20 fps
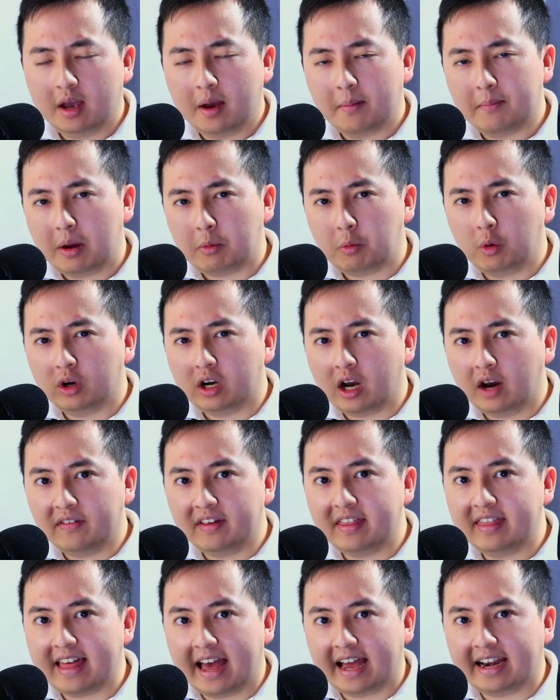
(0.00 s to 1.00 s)
but we'll cover
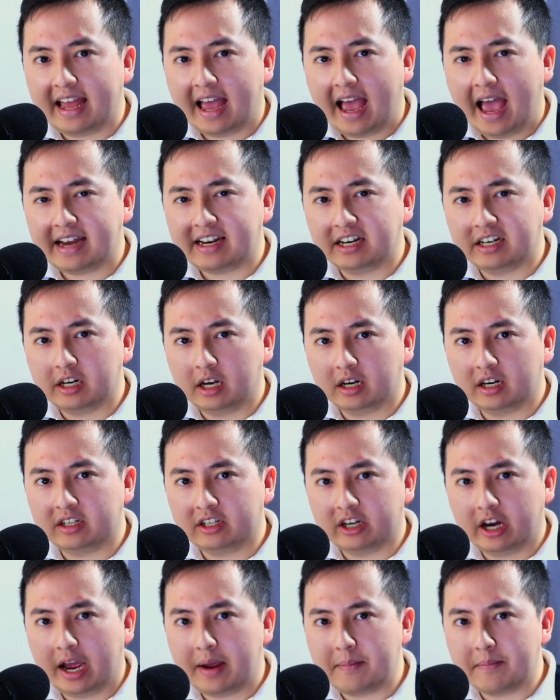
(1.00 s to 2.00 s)
that at another
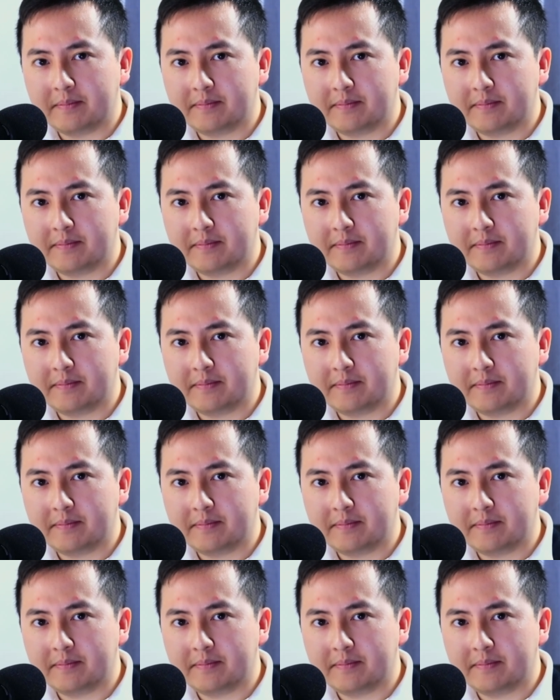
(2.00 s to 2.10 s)
time.